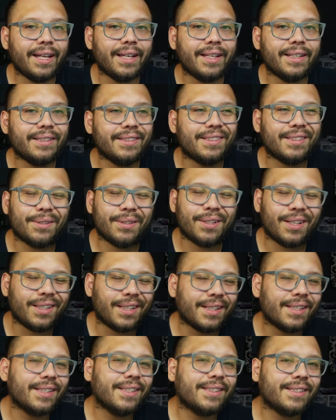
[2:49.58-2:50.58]
And a
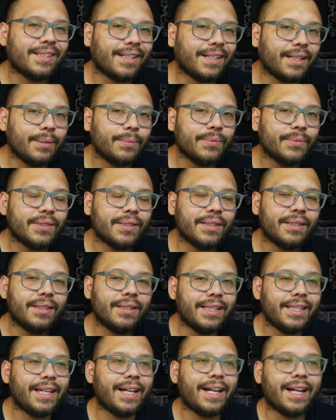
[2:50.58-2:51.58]
lot of the times,
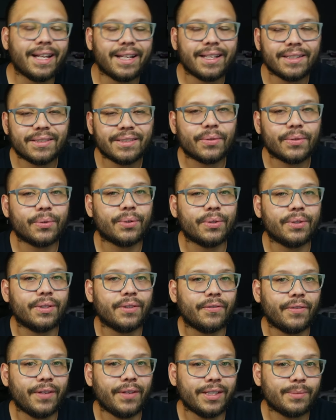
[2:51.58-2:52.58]
the ads or the
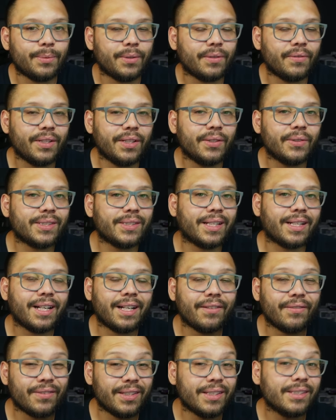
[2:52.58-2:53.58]
Facebook videos that
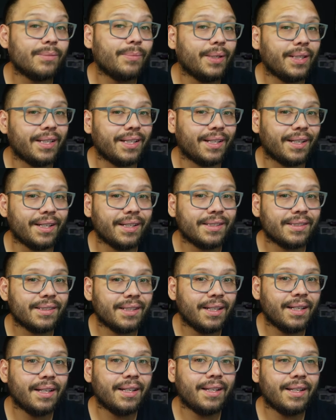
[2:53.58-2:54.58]
have this many likes,
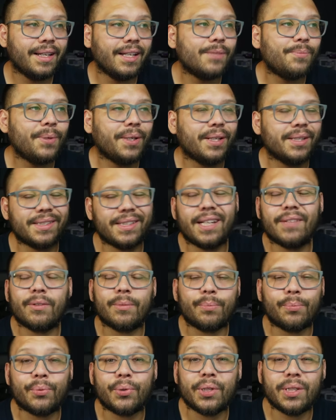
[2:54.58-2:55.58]
it's because they have a
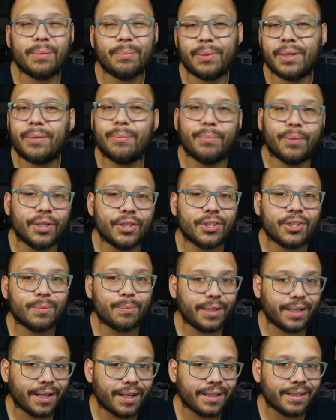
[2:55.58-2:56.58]
pretty big budget
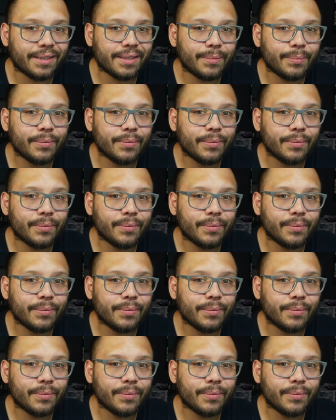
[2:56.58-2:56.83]
behind